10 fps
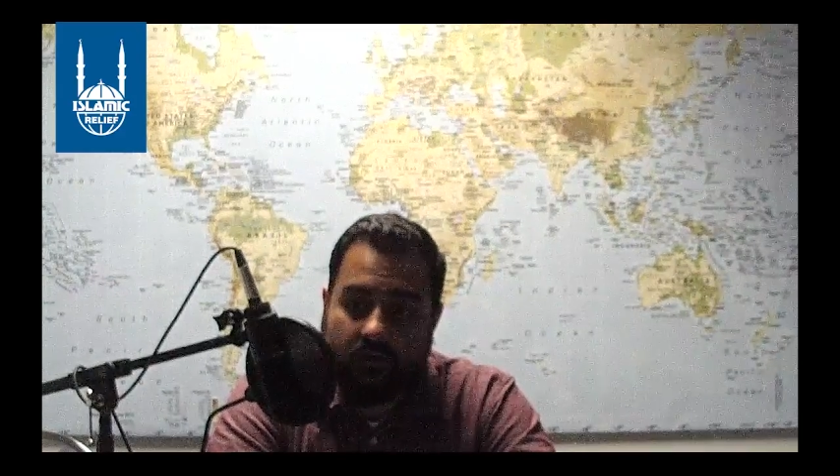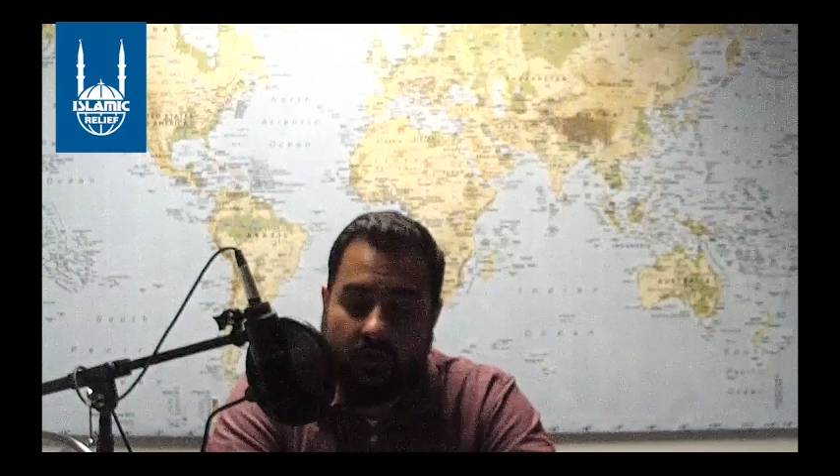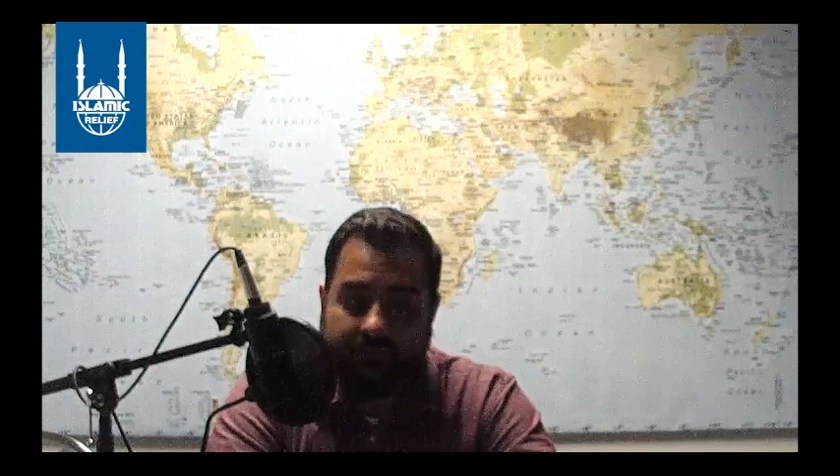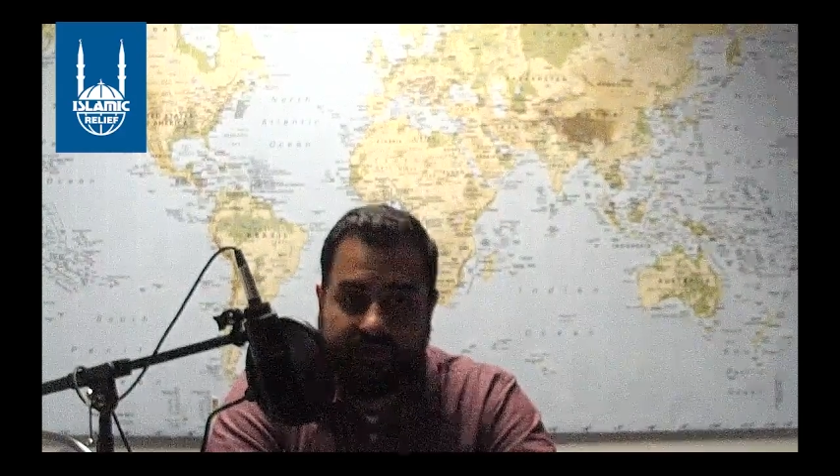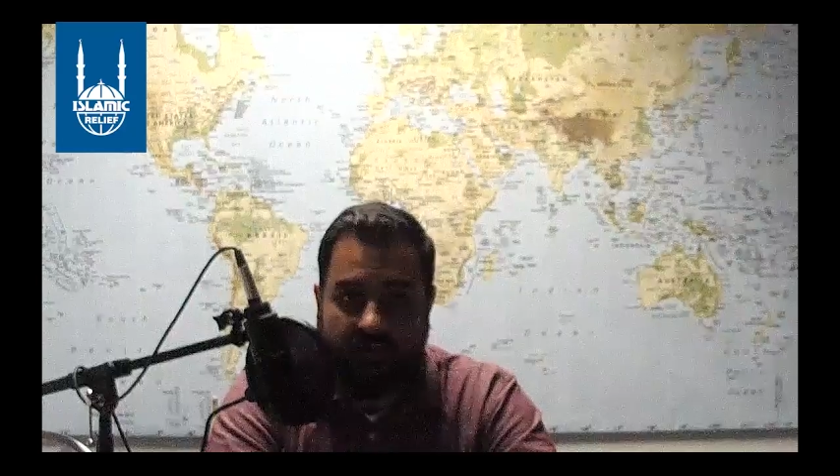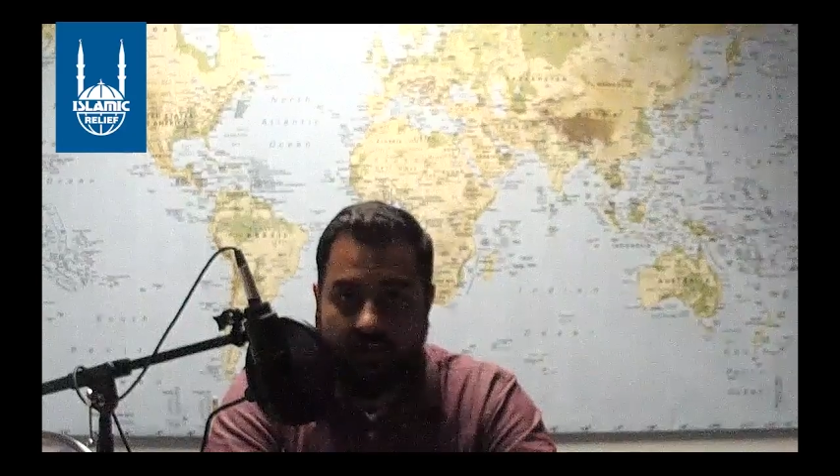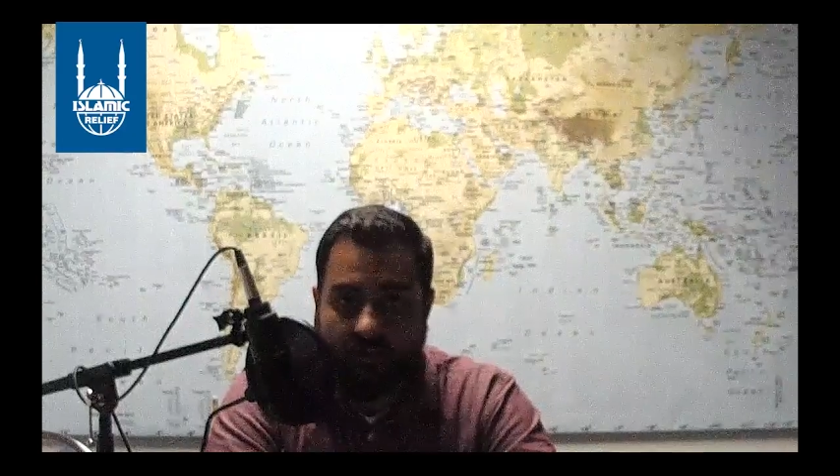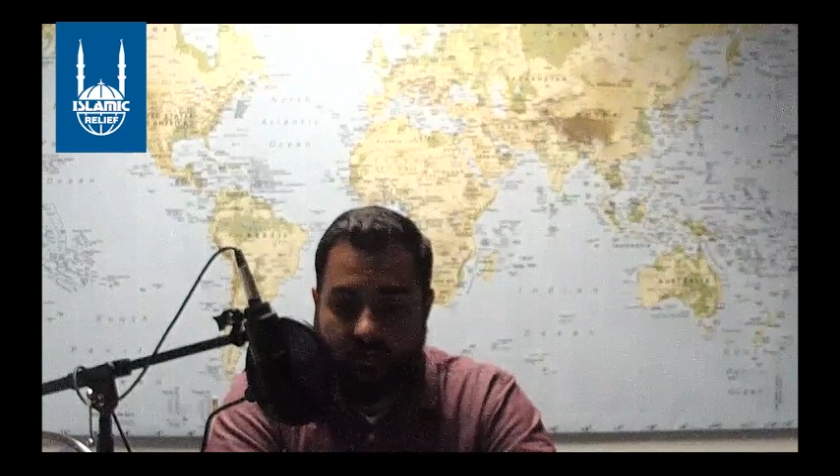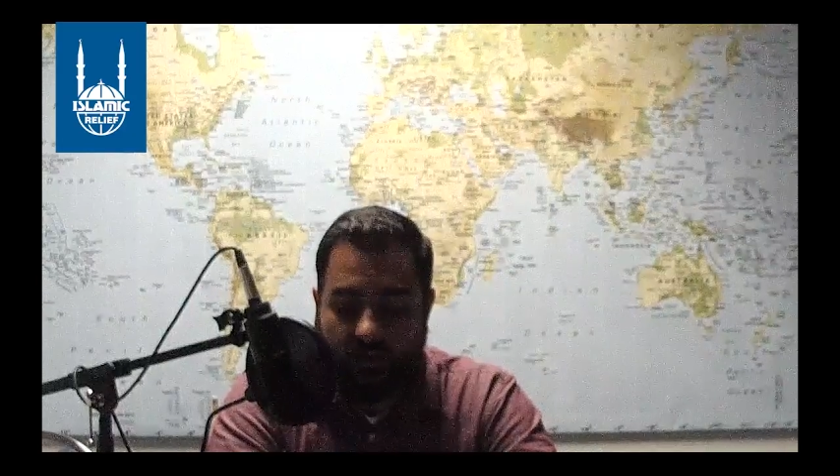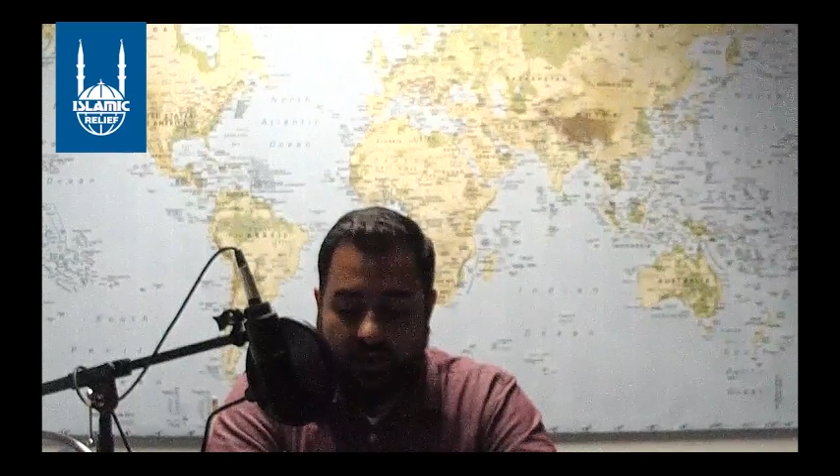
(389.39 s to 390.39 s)
update
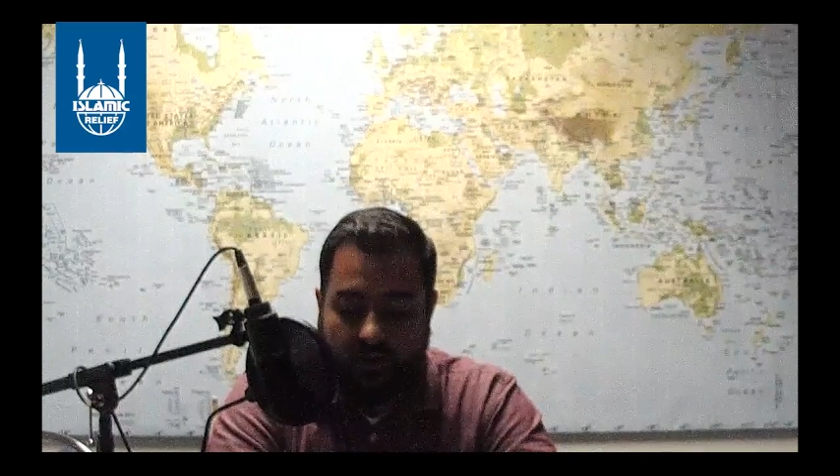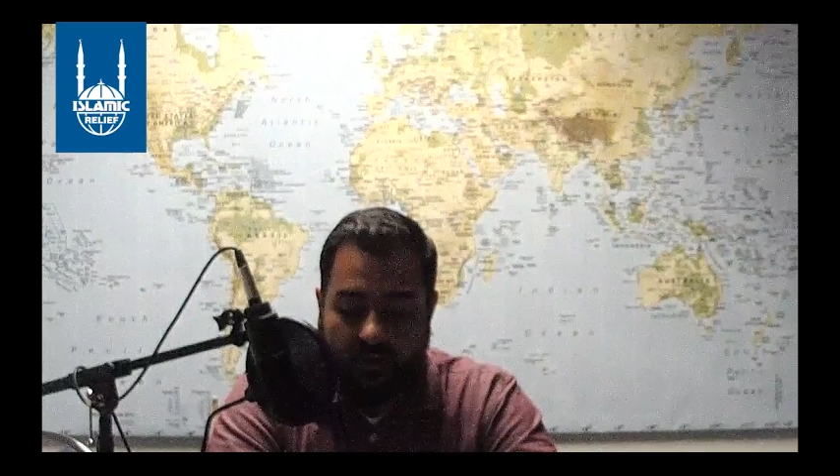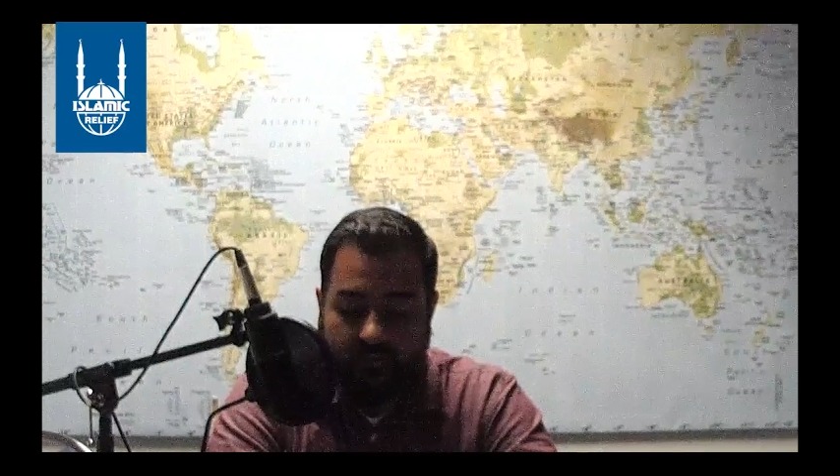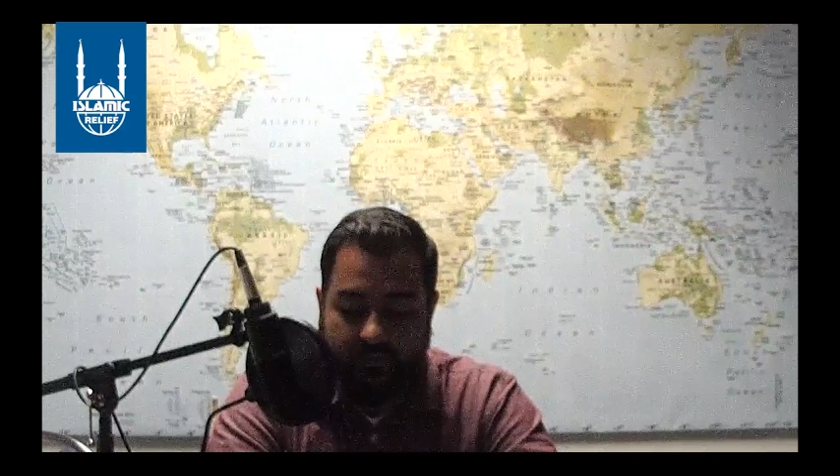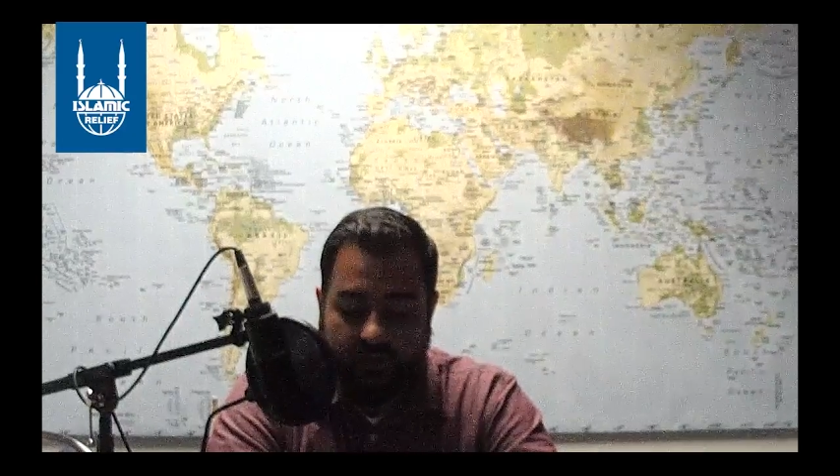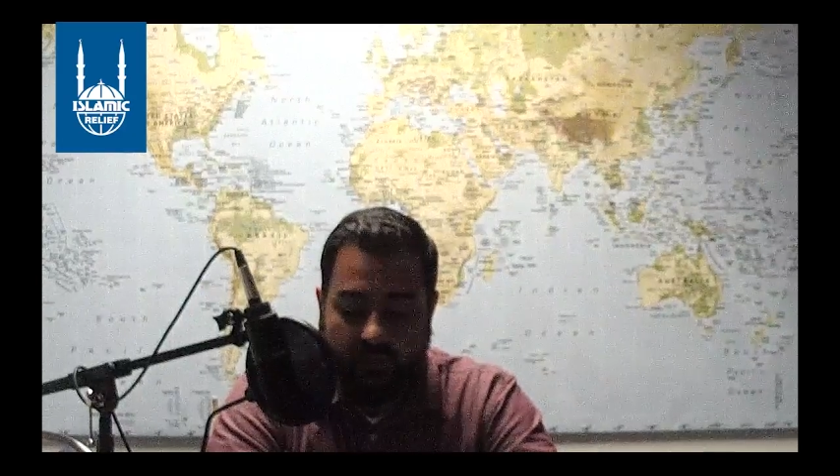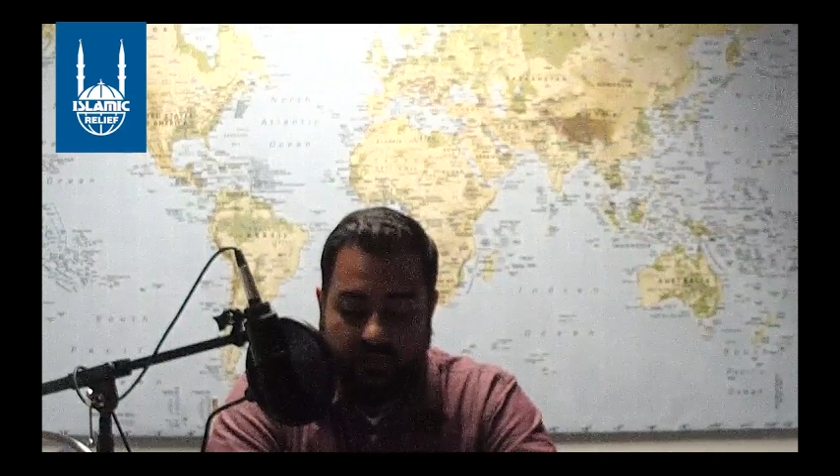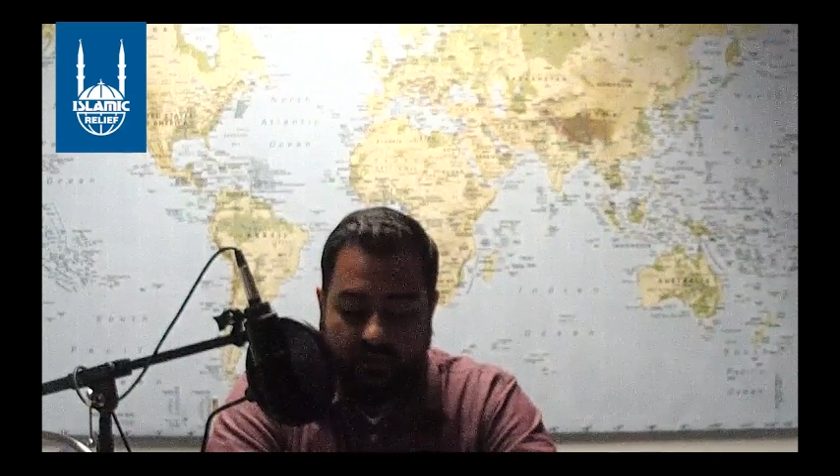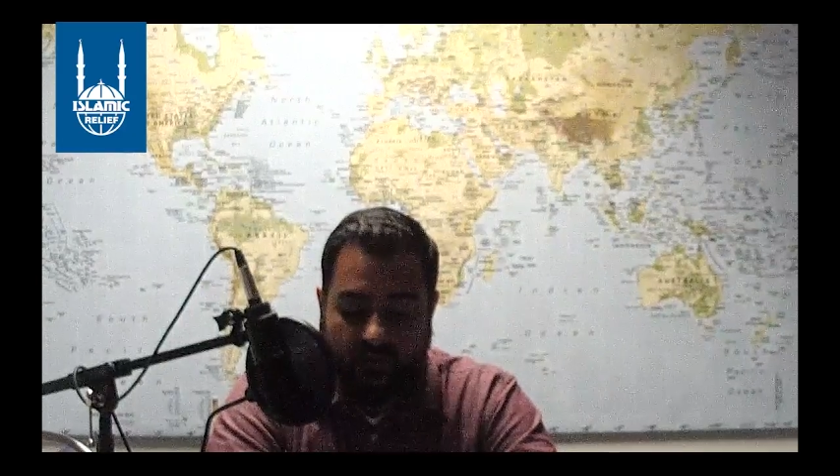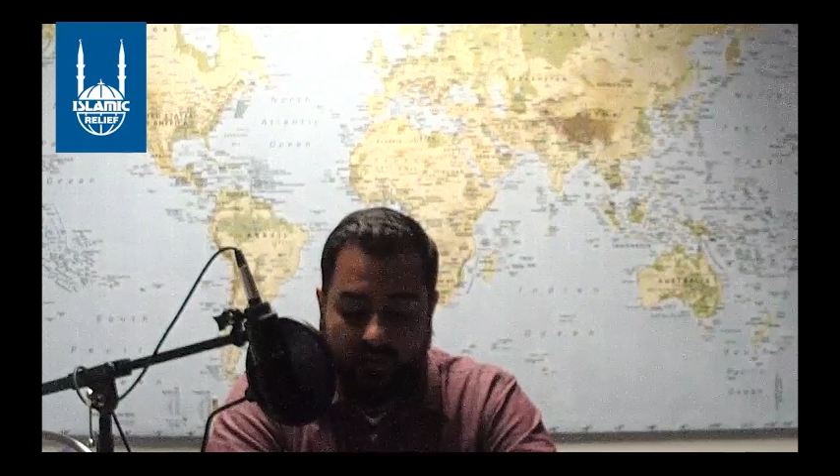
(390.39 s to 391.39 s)
you, and hopefully
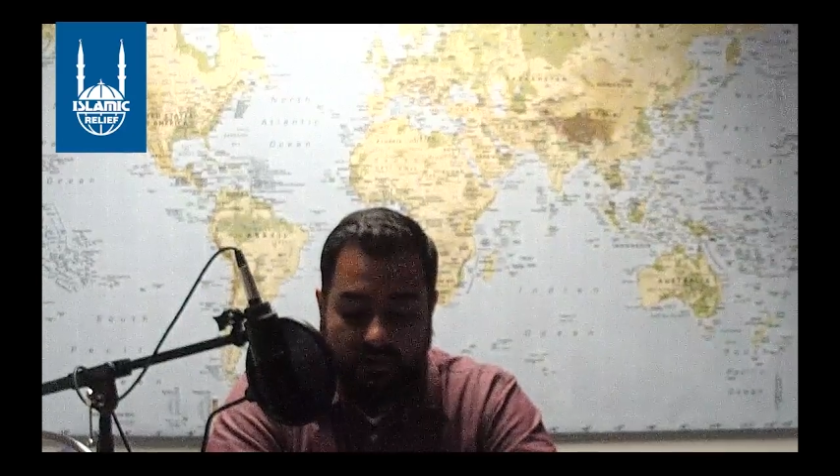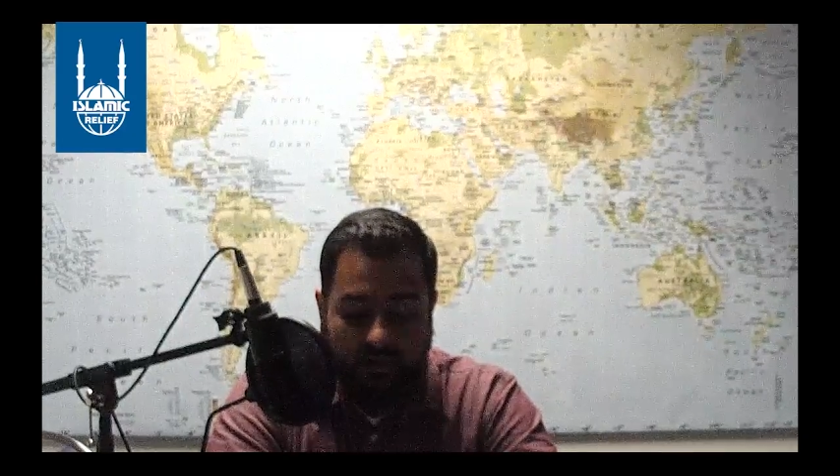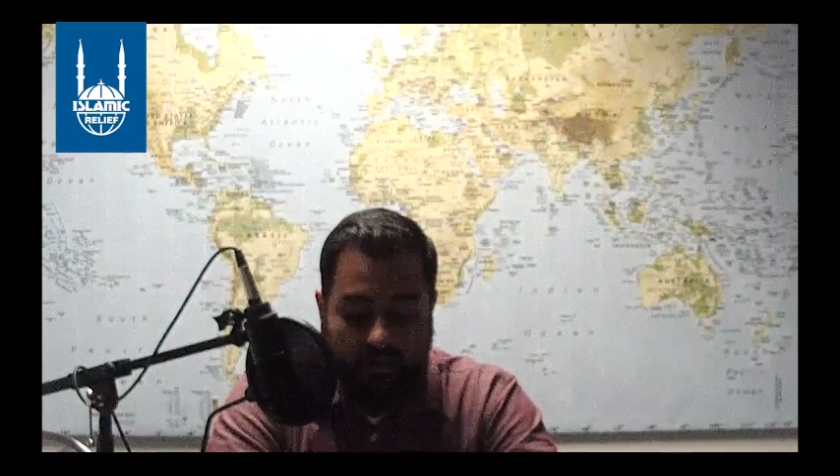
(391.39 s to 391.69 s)
within